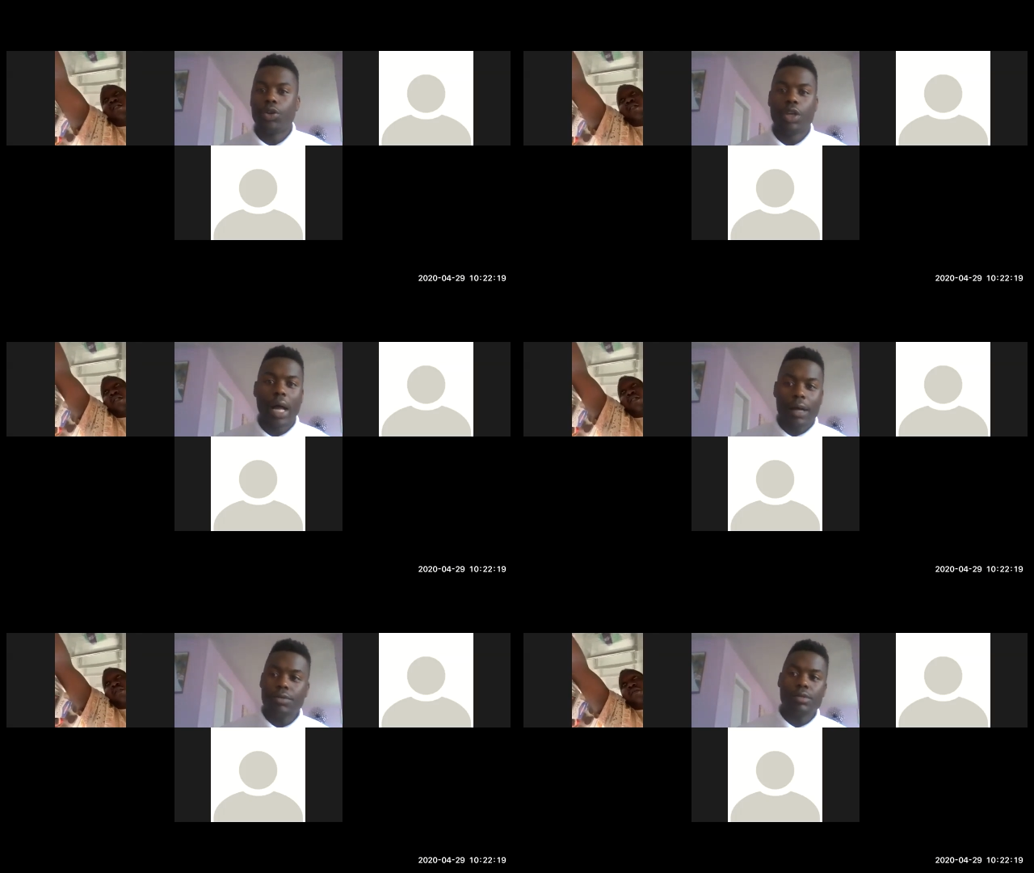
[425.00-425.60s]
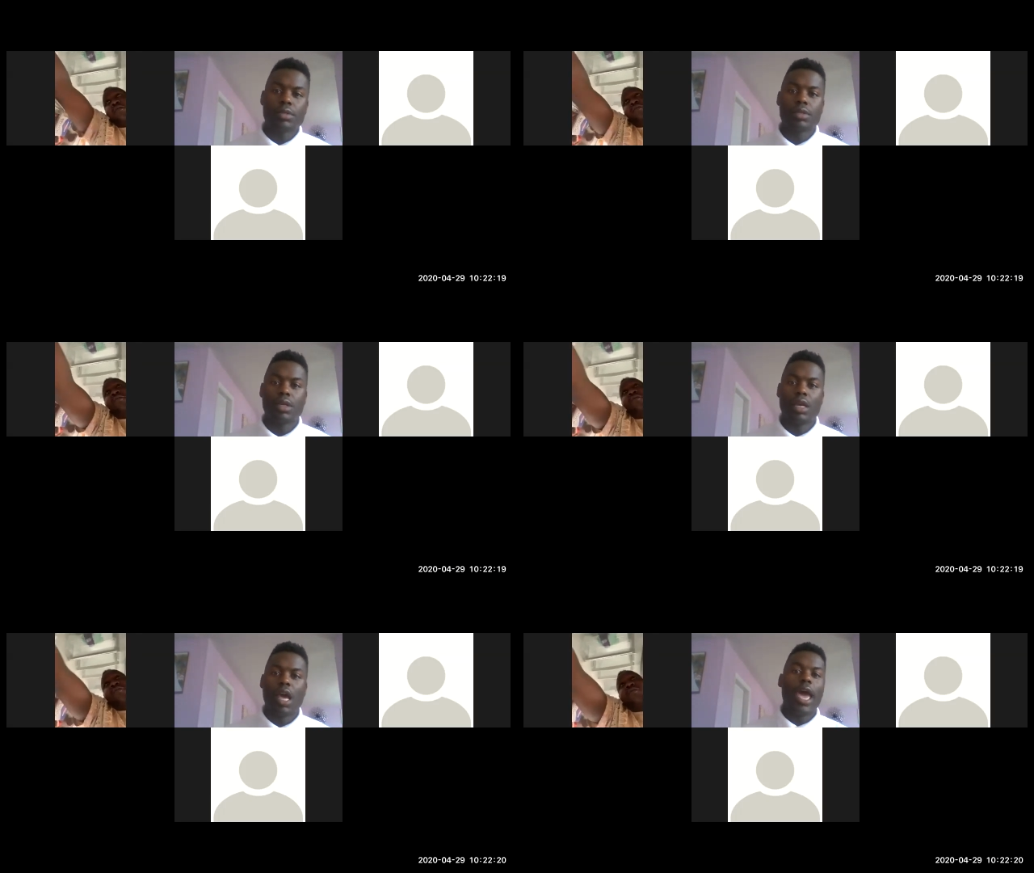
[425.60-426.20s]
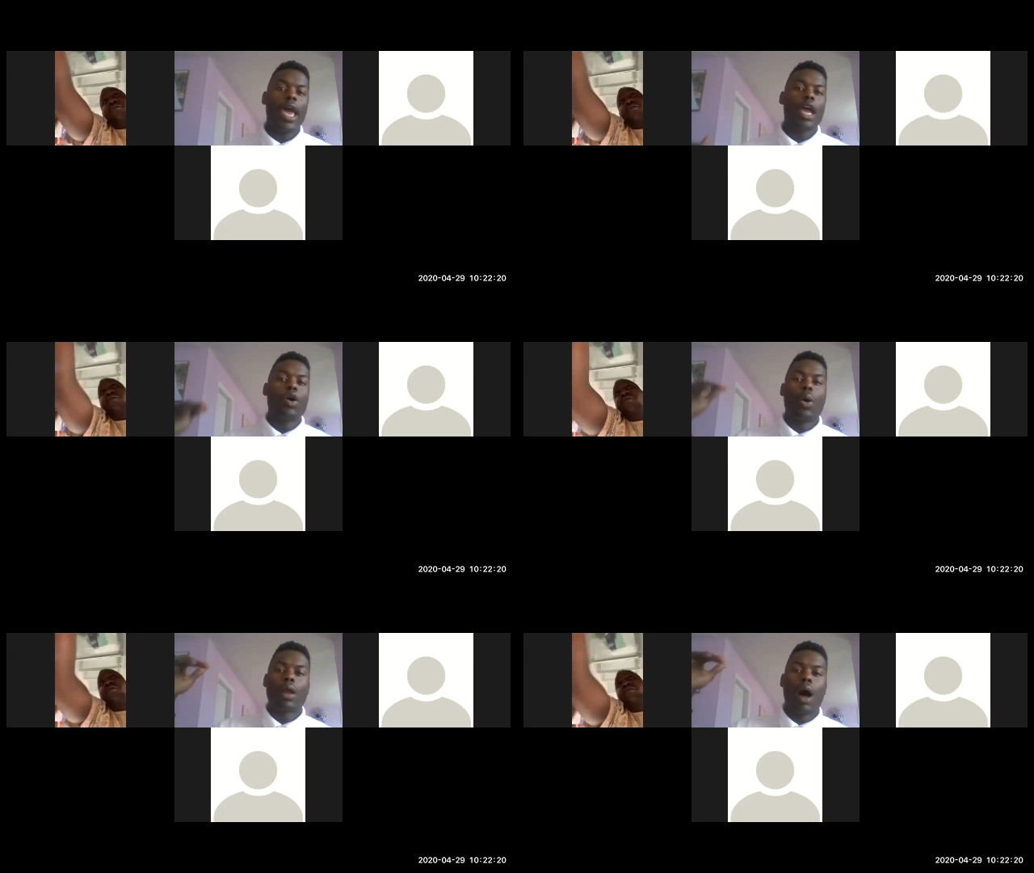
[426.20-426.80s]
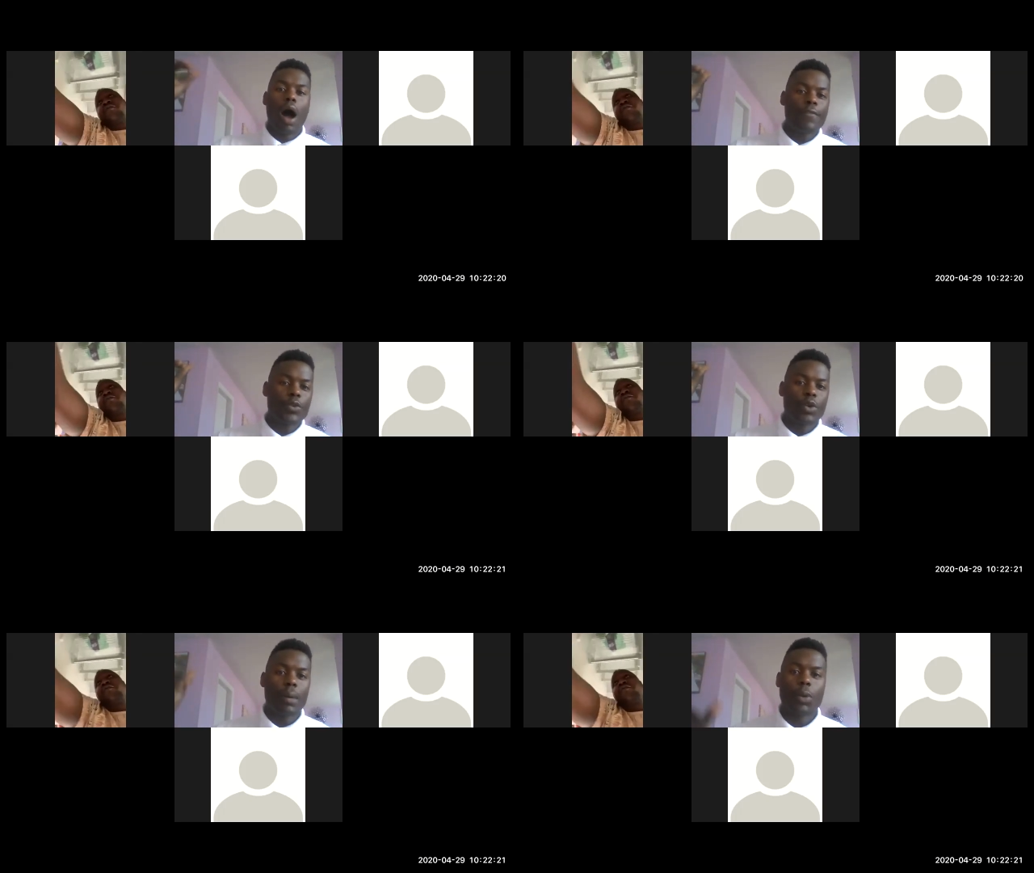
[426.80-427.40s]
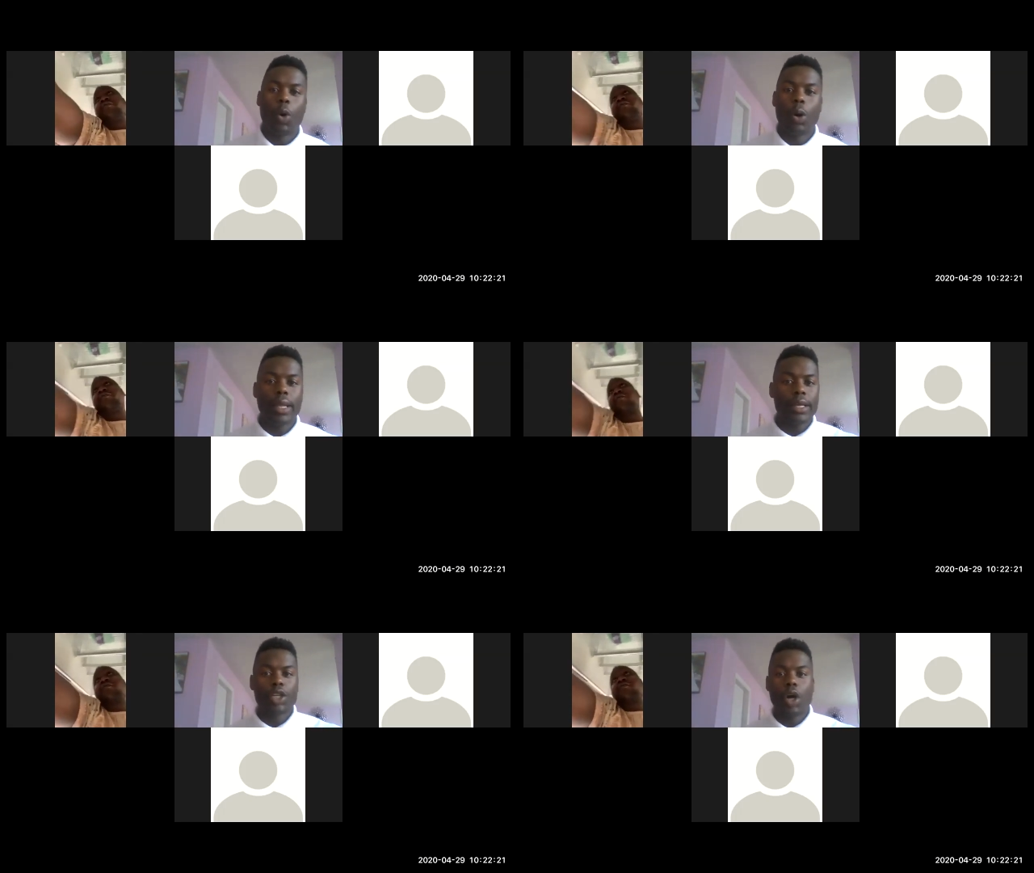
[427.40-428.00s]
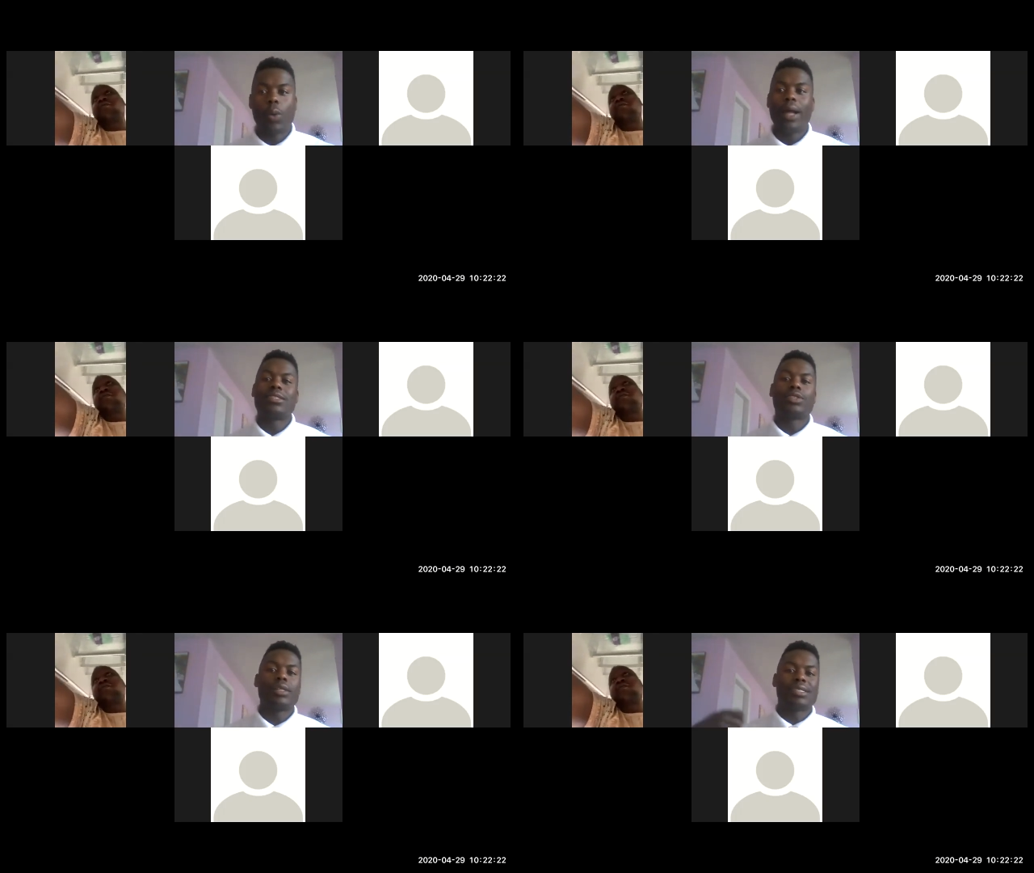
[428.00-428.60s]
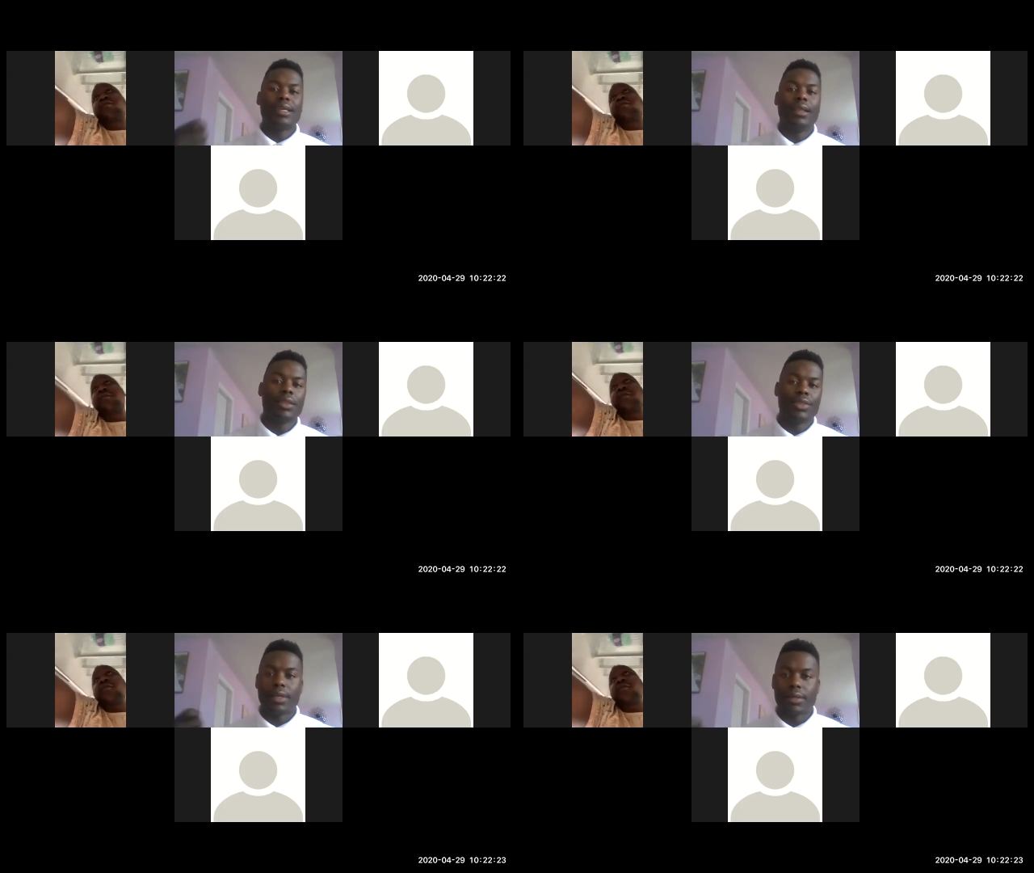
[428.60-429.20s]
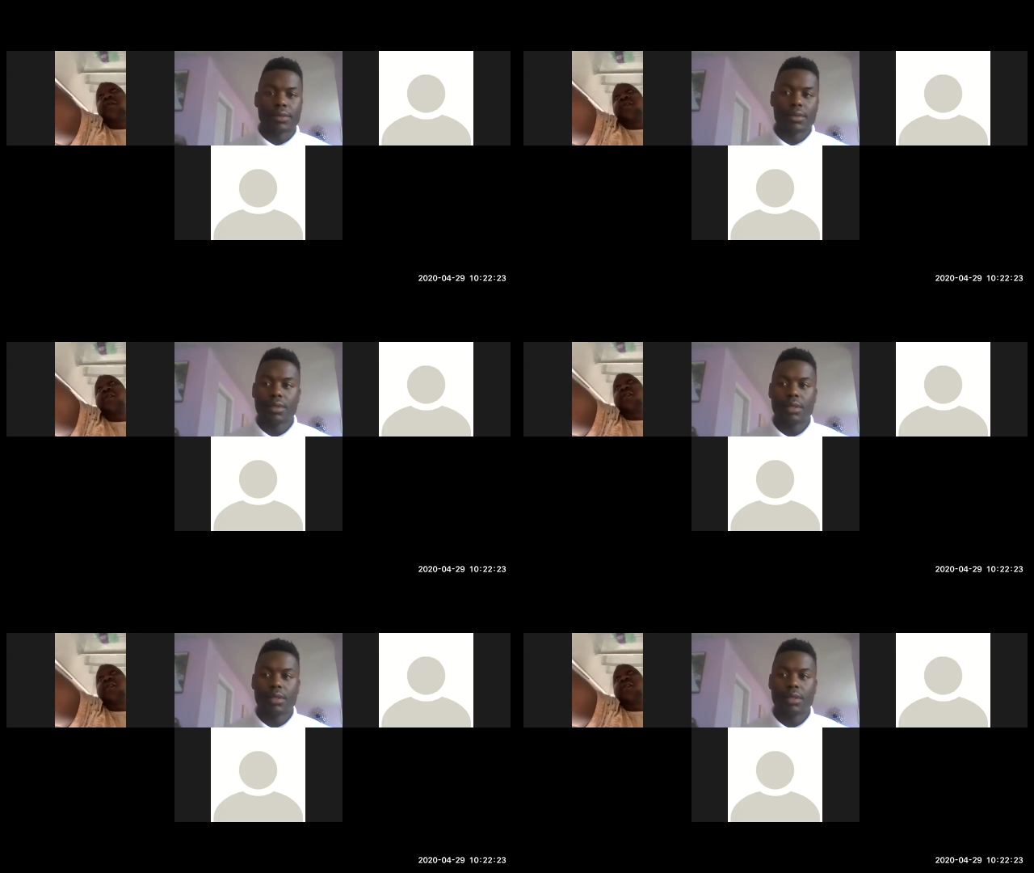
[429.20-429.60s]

or your house and go and offer up or let it go and start selling things.